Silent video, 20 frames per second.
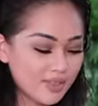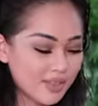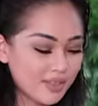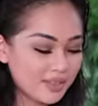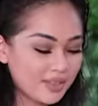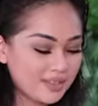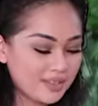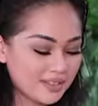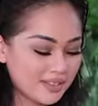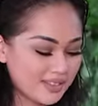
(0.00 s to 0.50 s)

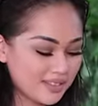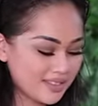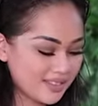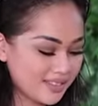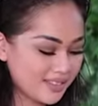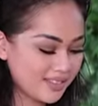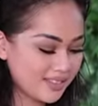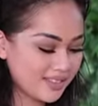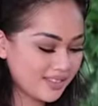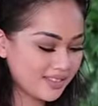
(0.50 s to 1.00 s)

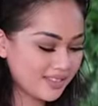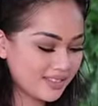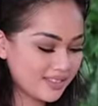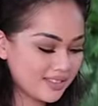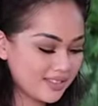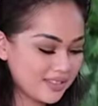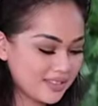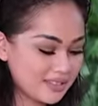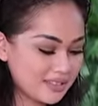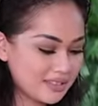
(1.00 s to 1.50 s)

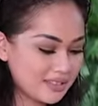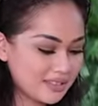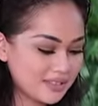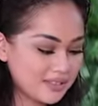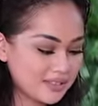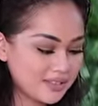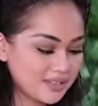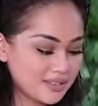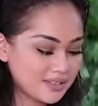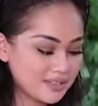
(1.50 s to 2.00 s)

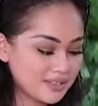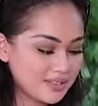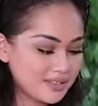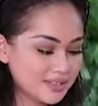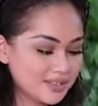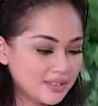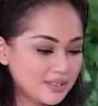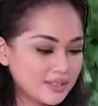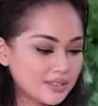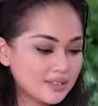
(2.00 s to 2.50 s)

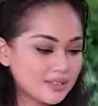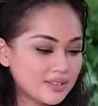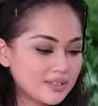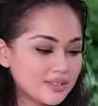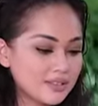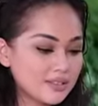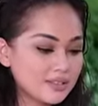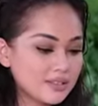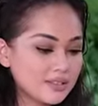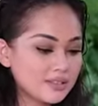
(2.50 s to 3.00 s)

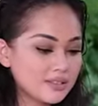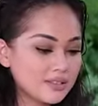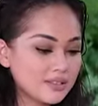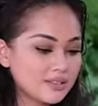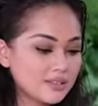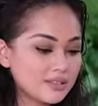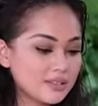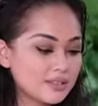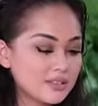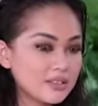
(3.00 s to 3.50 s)

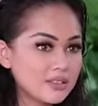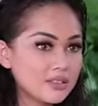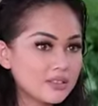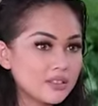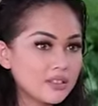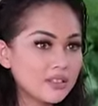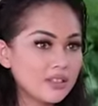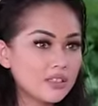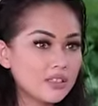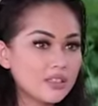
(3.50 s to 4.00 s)

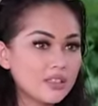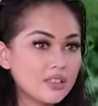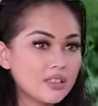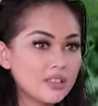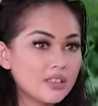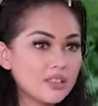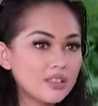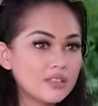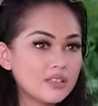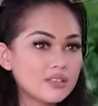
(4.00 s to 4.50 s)

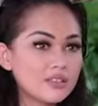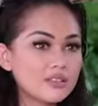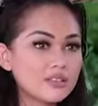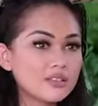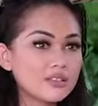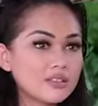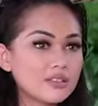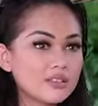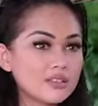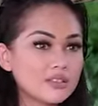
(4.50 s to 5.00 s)

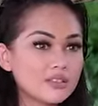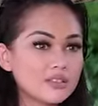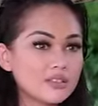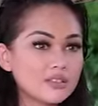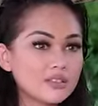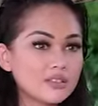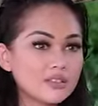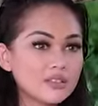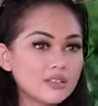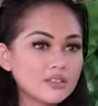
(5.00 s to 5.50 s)

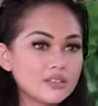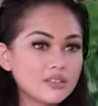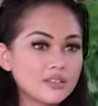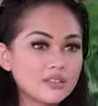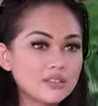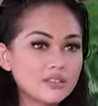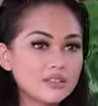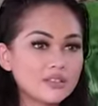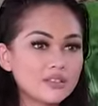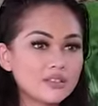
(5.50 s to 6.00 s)

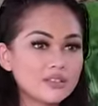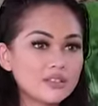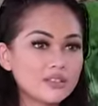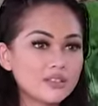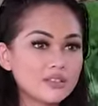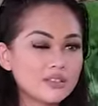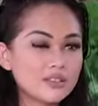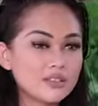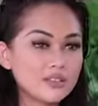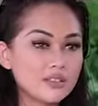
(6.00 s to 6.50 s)

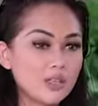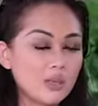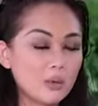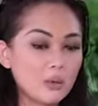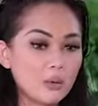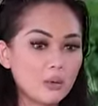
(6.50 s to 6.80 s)
This person isn't speaking.